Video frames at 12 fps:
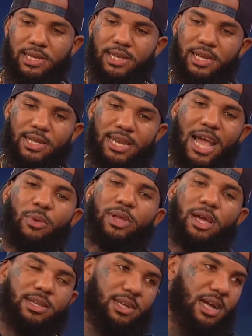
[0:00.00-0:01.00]
And then now we
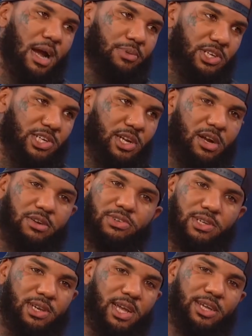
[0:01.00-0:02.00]
got the Compton Sheriffs,
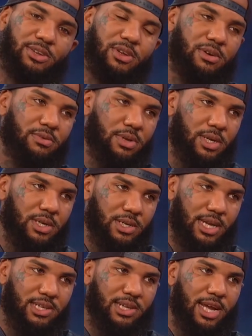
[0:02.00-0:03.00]
and they,
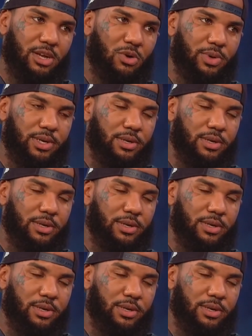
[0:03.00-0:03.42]
they psycho with it.